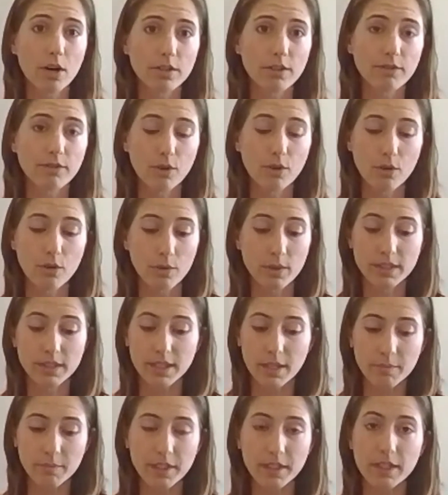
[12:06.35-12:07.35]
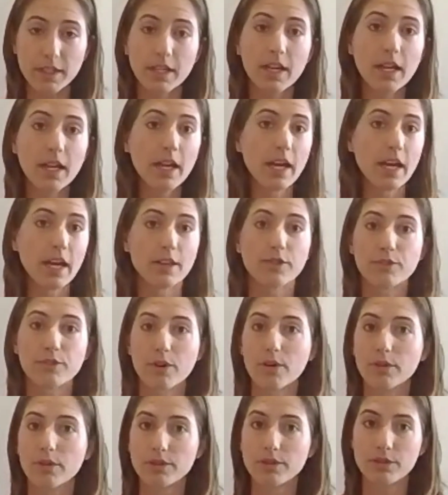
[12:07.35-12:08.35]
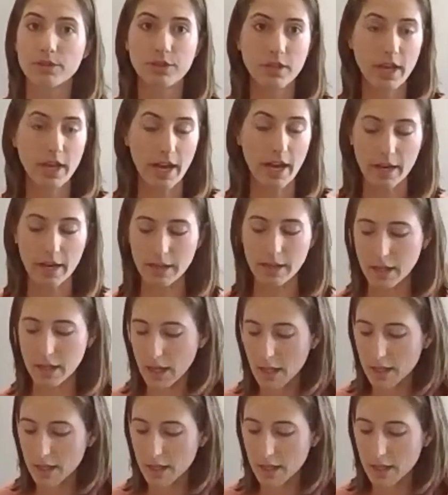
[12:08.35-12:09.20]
on the floor with something and throw it to that.